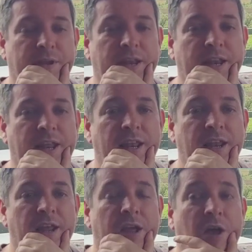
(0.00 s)
And then
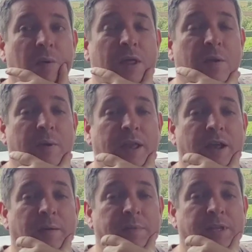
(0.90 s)
when I went
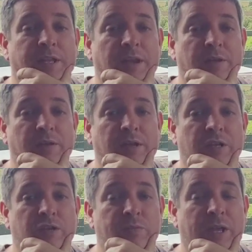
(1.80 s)
up to the counter, the lady
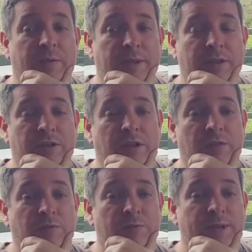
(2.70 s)
goes, by the way, there's
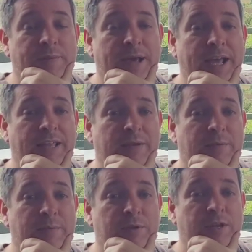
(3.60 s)
another room in the back there
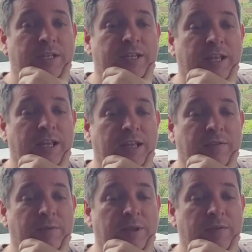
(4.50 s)
with Blu-rays in it, if
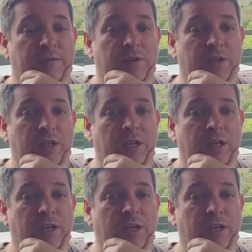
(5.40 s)
you want to have a look.